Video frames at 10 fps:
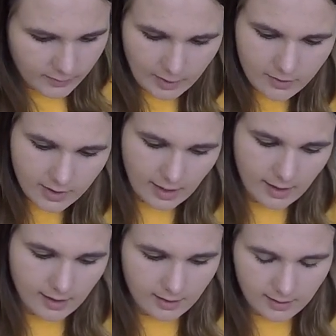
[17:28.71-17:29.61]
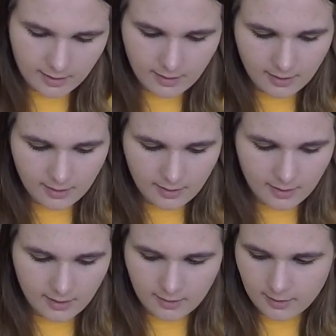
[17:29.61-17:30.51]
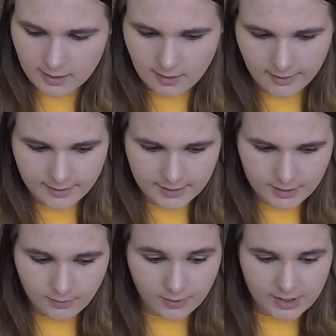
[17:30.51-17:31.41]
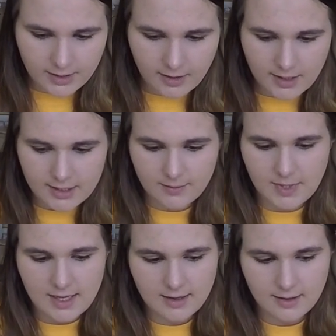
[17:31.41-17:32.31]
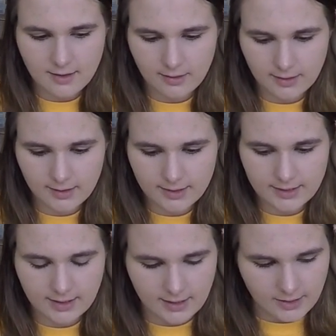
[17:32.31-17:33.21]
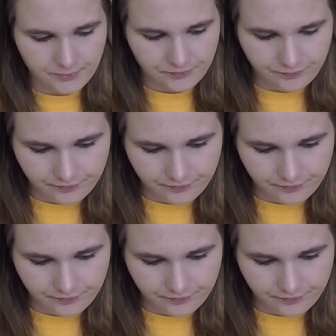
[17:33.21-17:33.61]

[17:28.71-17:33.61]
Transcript: Okay, look at all of these. We're starting to make a little city.